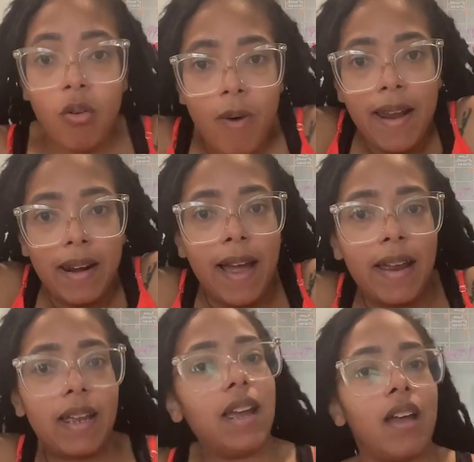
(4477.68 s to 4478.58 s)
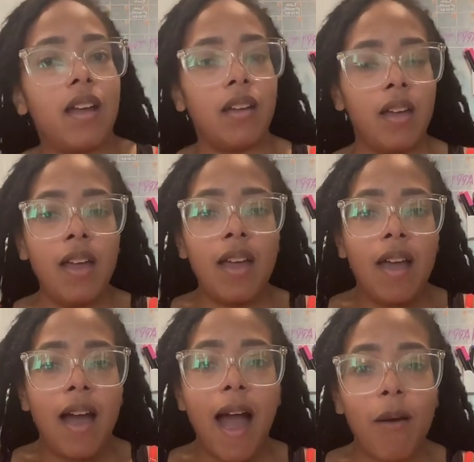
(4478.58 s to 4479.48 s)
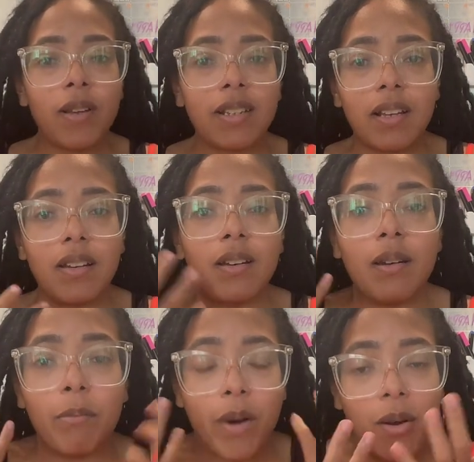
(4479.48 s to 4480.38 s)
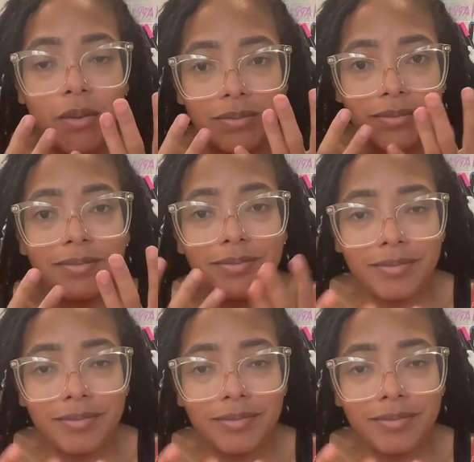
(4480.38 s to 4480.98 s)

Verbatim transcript: No, right? Like, I was, bro.